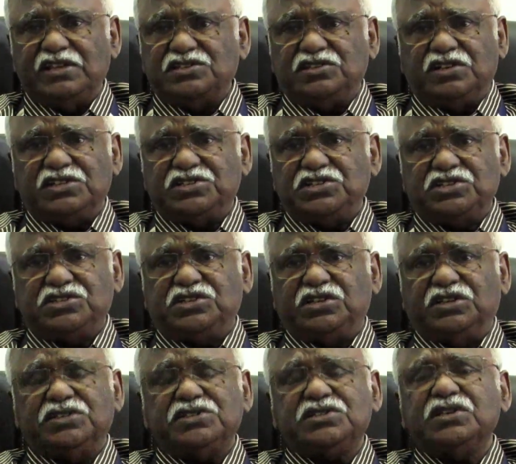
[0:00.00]

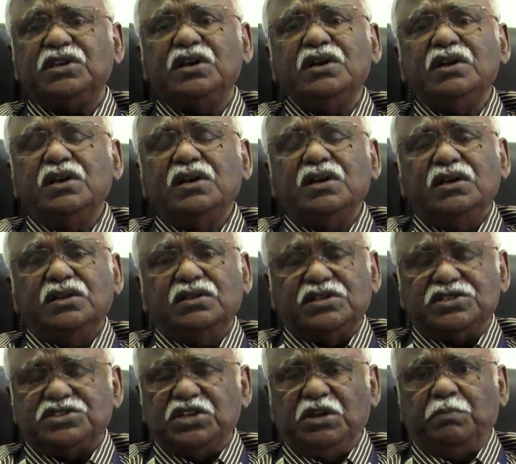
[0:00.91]
resistance,
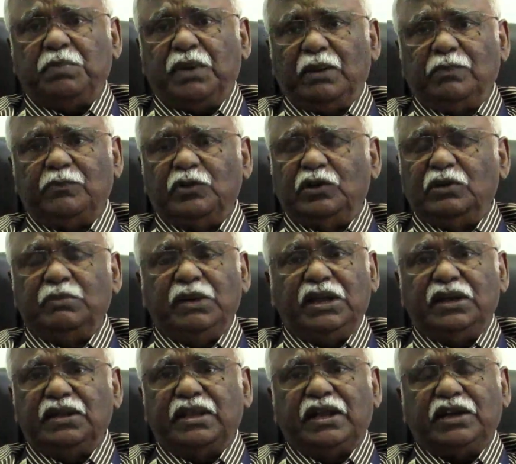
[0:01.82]
the CPAP will
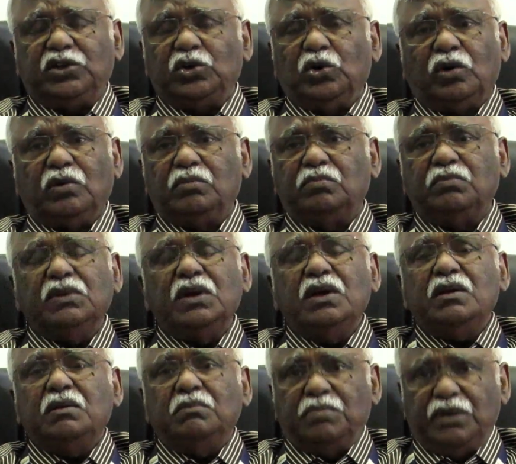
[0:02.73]
mean that your
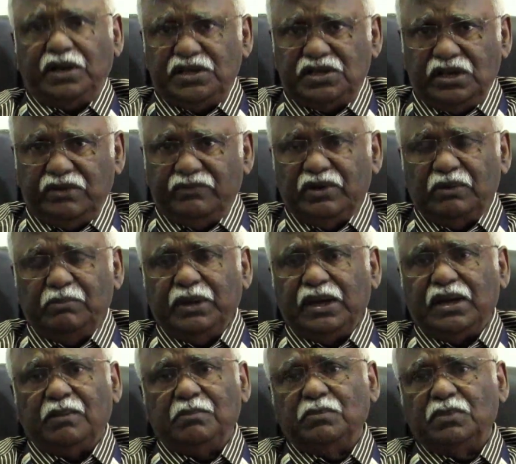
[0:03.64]
breathing will
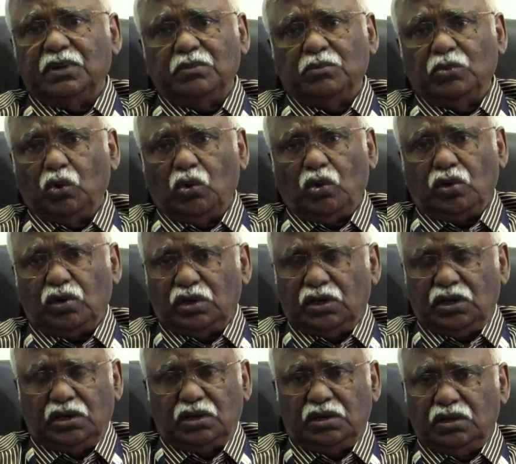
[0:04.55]
become more
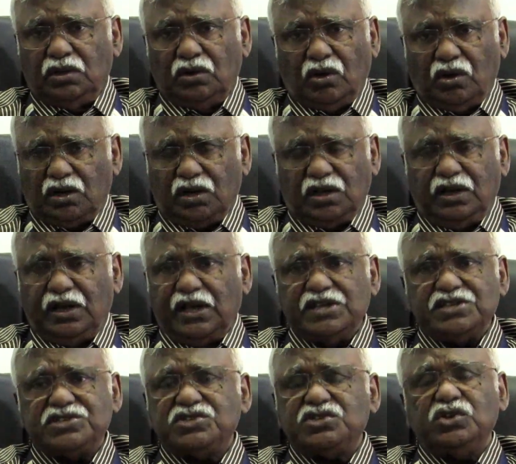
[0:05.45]

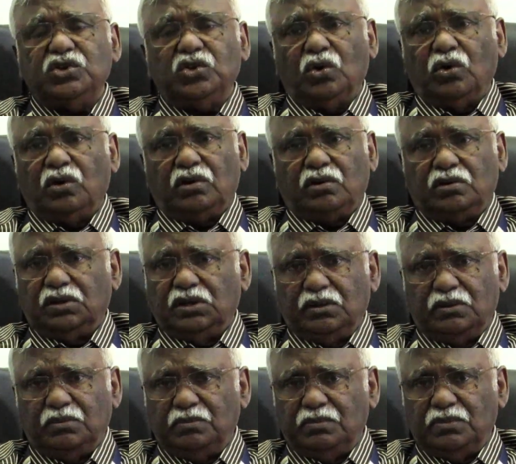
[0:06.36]
organized,
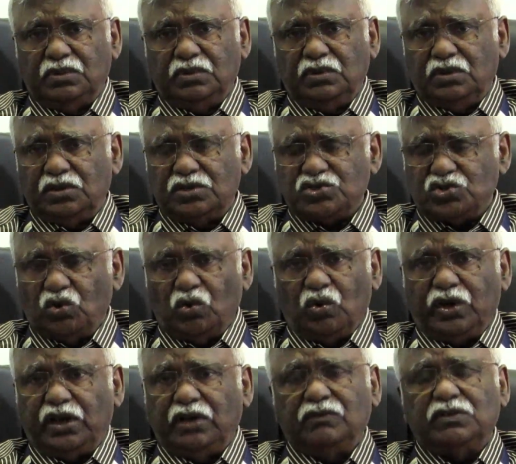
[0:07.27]
your
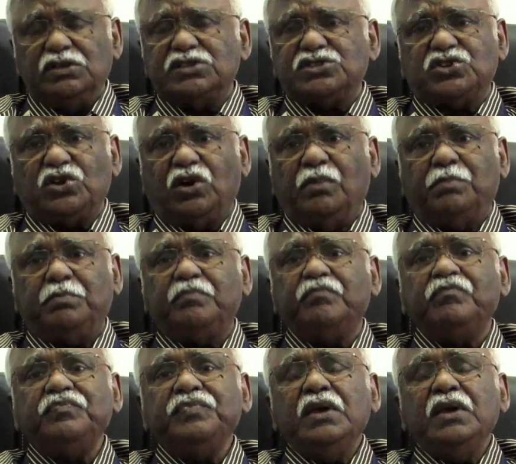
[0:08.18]
snoring will
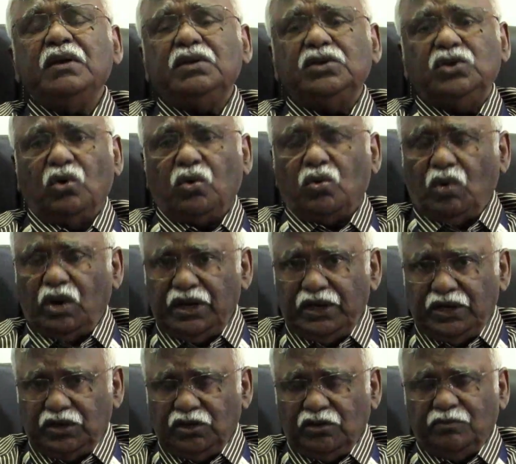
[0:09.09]
stop, your
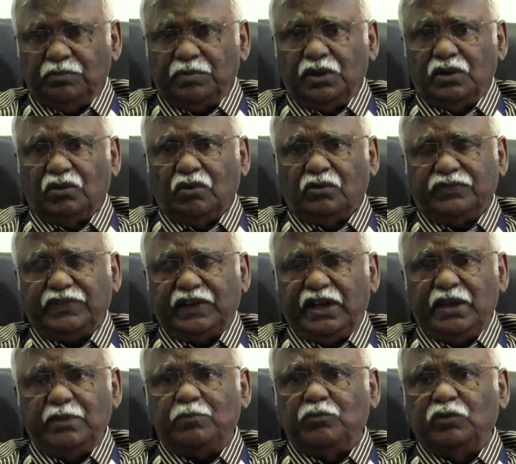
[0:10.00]
quality of
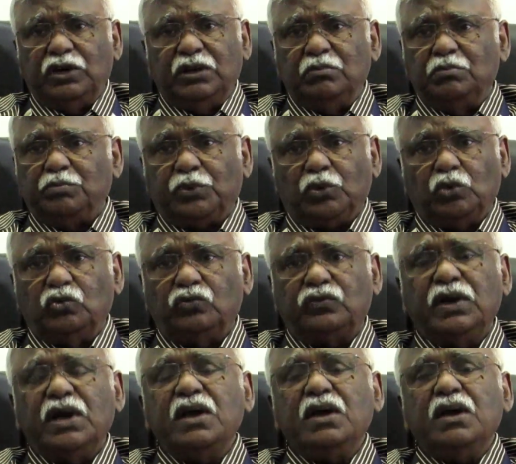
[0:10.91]
sleep will
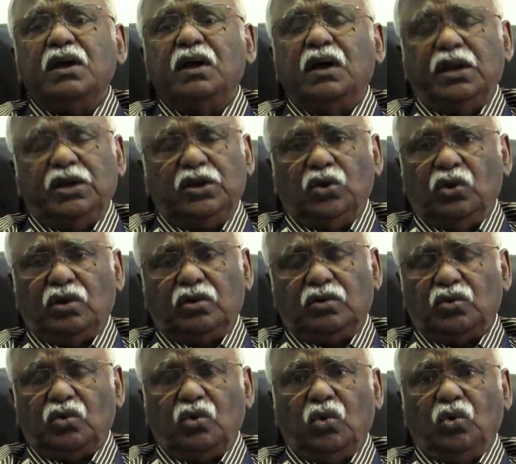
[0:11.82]
improve, and
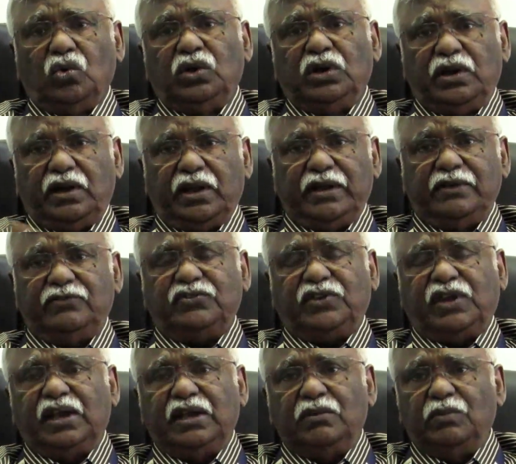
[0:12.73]
your whole
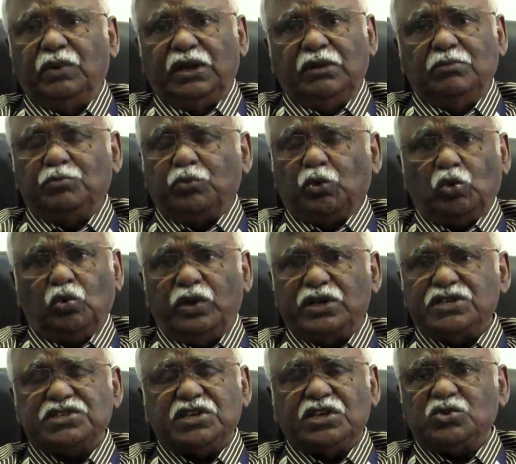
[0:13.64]
lifestyle will improve
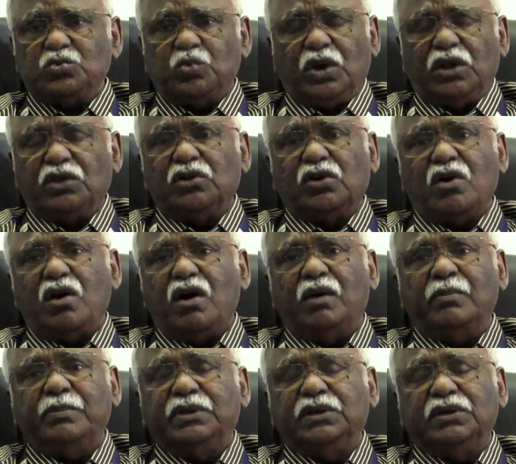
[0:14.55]
as such. One of the
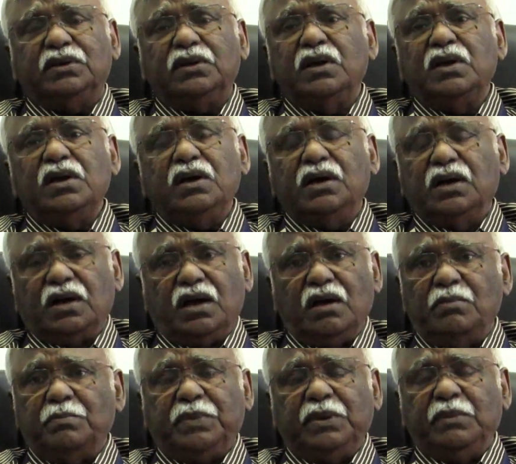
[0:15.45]
common
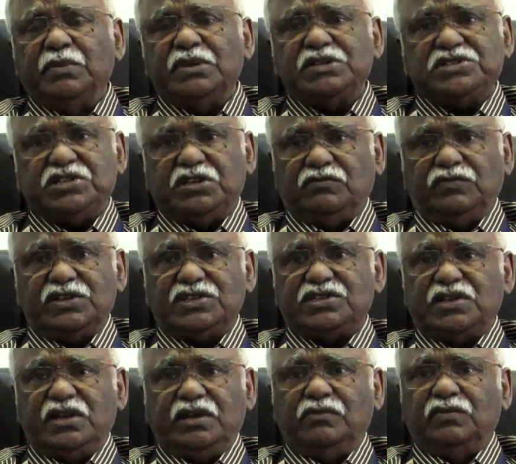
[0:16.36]
accompaniments that we
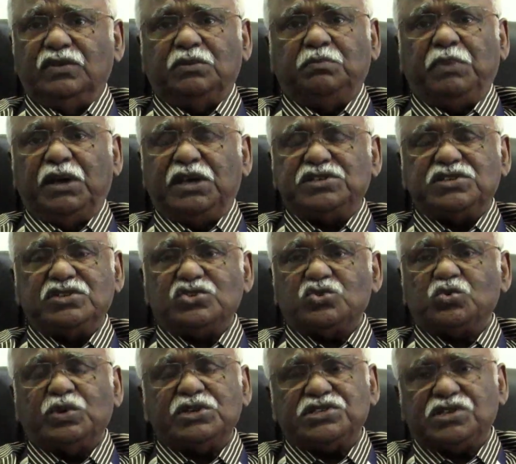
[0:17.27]
see with
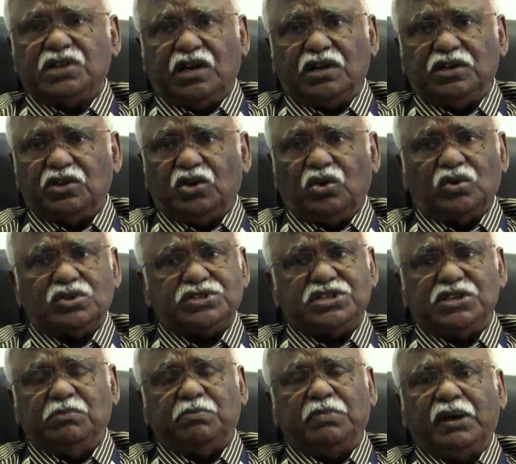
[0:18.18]
patients who are started on
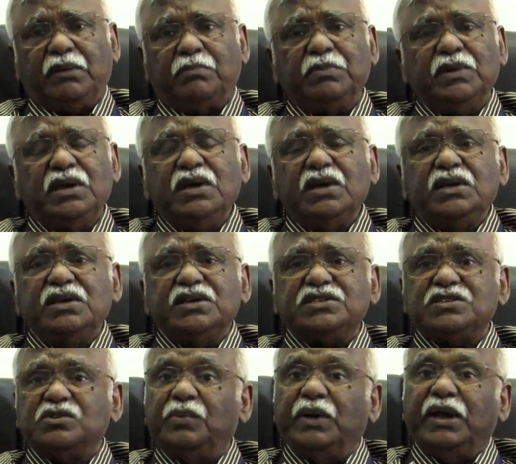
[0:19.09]
CPAP
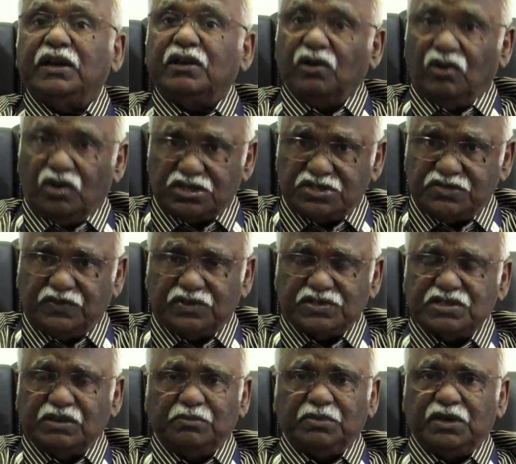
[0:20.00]
is a weight loss. For
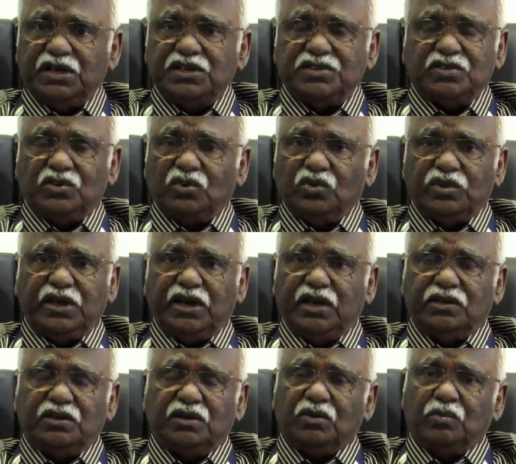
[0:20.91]
some reason or the
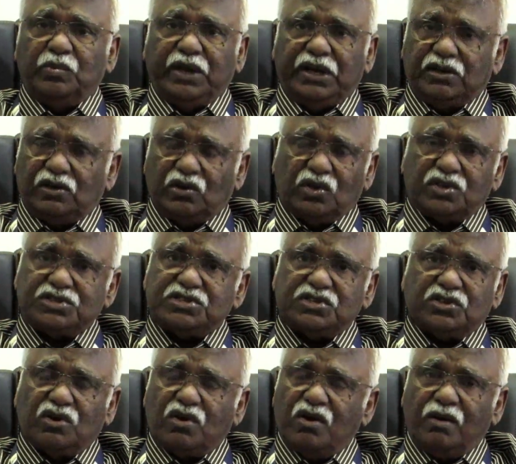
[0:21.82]
other, weight loss
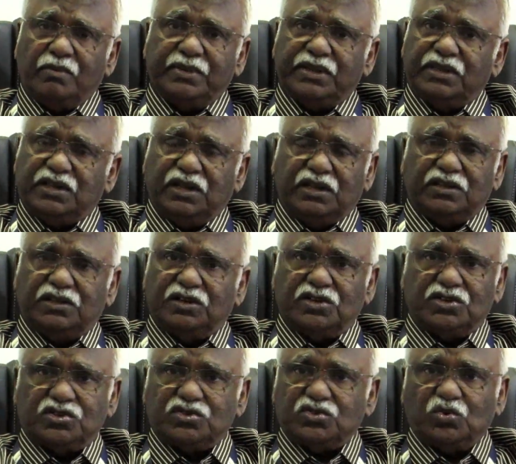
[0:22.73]
is a common thing that
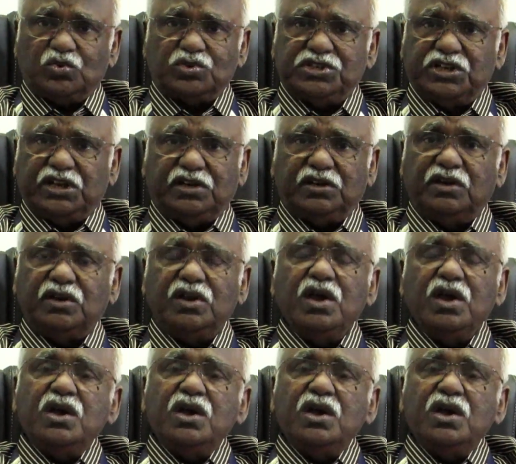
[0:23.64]
is associated.